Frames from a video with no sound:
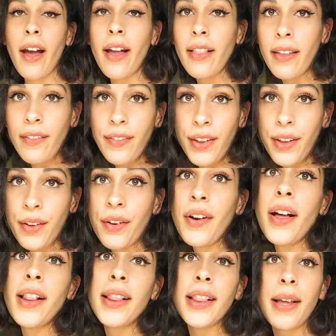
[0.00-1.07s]
I love
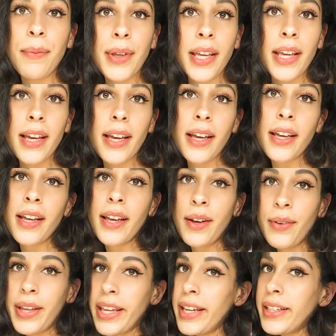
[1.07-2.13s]
you. Let me
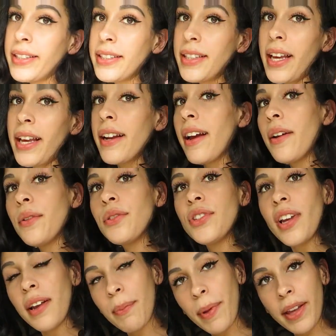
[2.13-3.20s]
go eat, and I will
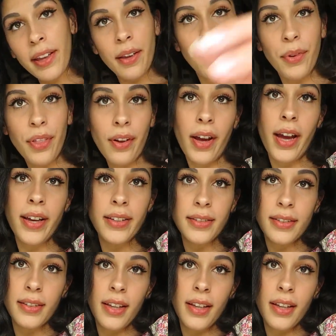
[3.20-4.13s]
check back in with you guys